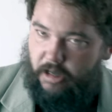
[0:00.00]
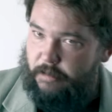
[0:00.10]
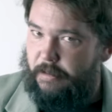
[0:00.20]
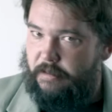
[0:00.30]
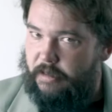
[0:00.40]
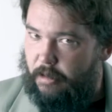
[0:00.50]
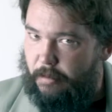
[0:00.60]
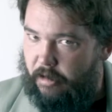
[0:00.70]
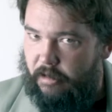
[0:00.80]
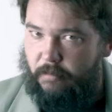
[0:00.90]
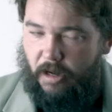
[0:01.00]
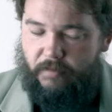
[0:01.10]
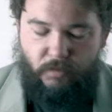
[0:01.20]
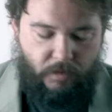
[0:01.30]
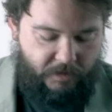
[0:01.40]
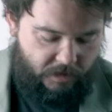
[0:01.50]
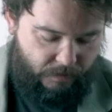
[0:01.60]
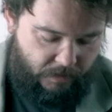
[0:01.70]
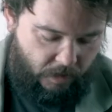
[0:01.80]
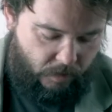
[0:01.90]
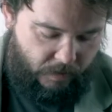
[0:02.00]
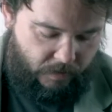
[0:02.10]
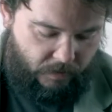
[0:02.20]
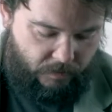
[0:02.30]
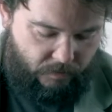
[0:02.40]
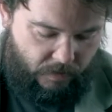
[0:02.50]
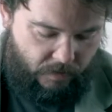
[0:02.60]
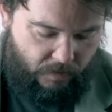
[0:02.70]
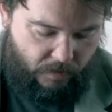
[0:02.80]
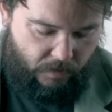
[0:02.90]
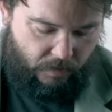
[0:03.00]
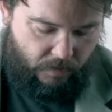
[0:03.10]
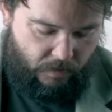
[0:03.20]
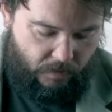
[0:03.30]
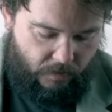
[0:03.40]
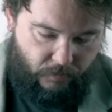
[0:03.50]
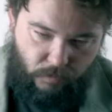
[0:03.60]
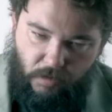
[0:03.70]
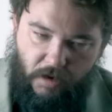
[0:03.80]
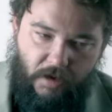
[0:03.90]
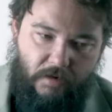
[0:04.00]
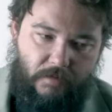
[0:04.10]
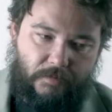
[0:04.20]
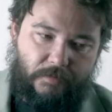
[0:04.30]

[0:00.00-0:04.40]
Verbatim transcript: has been said about him, but I have some questions about the artwork in this one. For one,